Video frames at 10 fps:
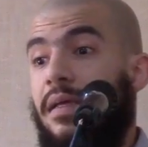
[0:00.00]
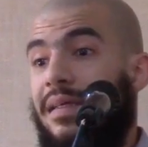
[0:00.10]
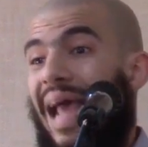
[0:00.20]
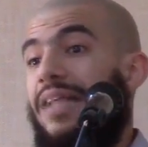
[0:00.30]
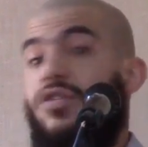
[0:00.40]

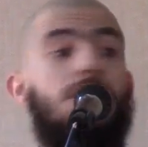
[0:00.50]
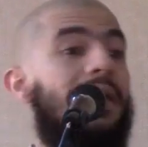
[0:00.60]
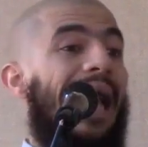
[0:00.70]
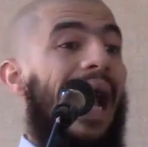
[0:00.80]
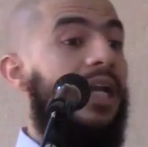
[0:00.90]
cattle
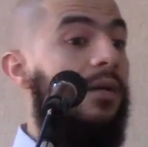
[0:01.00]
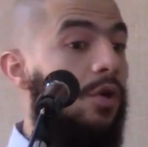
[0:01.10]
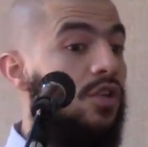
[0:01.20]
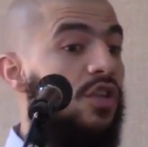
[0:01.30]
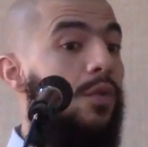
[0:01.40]
and
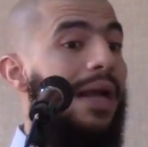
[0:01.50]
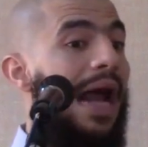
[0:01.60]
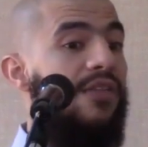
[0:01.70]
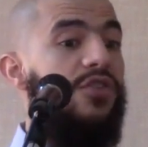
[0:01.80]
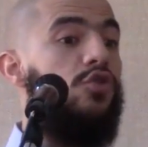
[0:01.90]
animals and what
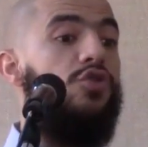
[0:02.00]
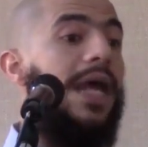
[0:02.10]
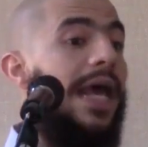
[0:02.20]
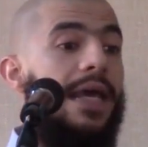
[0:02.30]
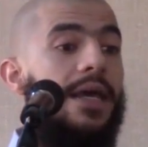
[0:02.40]
have you.
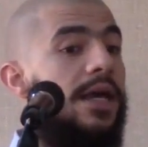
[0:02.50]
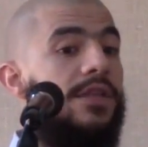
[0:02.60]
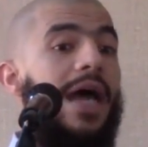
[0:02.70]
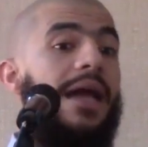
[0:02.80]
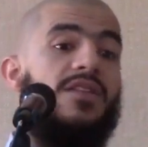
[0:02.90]

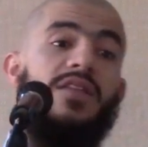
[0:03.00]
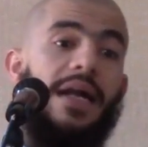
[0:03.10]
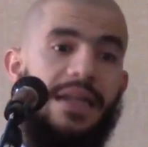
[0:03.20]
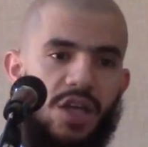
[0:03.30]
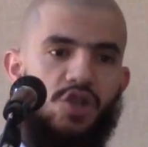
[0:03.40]
Today, that is
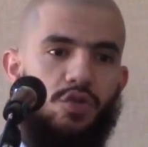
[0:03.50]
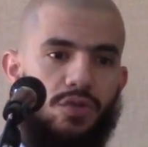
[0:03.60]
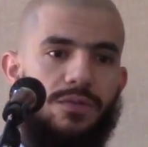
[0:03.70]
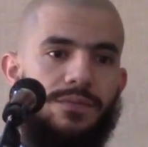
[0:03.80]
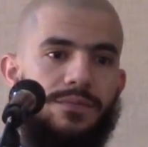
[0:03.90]
not an issue.
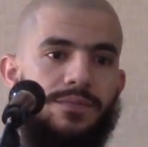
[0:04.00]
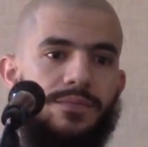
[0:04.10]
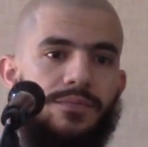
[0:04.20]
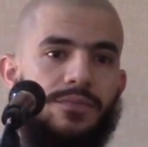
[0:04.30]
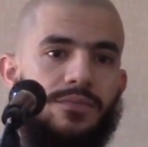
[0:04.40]

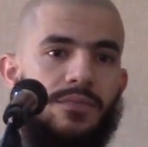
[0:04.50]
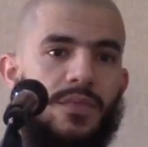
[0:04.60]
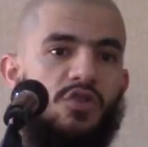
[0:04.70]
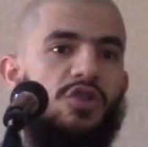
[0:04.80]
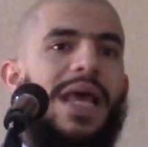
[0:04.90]

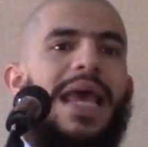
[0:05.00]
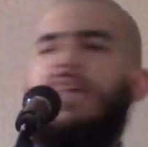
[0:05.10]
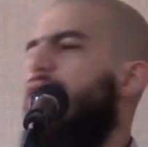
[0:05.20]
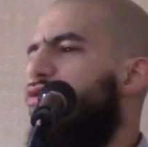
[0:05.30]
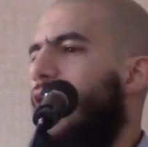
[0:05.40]

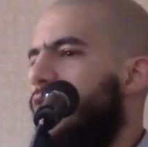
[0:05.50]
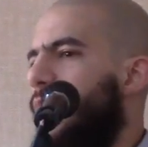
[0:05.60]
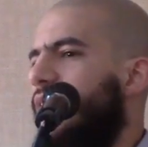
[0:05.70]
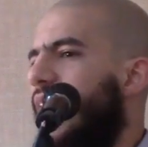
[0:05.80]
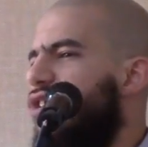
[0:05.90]
Today, the
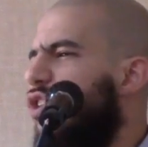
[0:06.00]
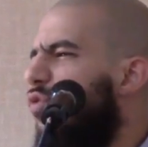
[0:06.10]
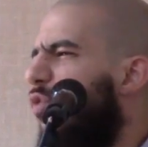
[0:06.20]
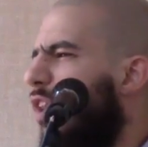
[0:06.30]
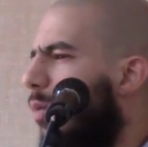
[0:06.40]

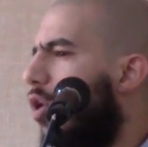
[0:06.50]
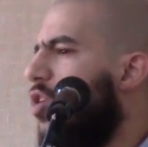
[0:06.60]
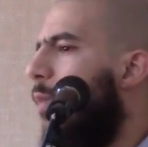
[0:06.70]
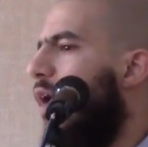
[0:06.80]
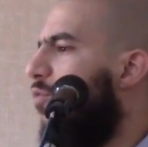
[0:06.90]
transportation for the
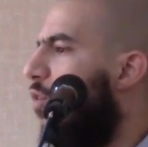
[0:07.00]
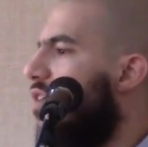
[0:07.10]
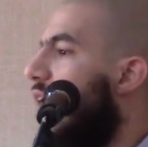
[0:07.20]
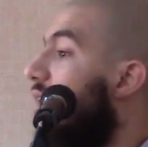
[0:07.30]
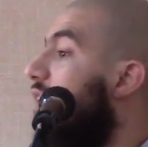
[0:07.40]
most part
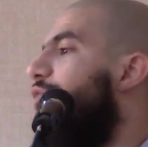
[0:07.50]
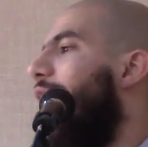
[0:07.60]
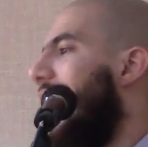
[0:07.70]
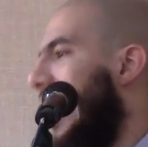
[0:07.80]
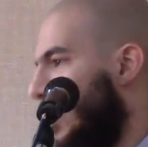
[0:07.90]
falls under
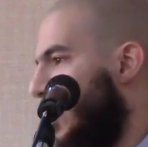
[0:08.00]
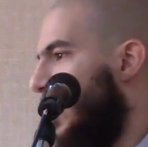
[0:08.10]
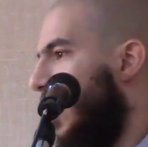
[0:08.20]
finance.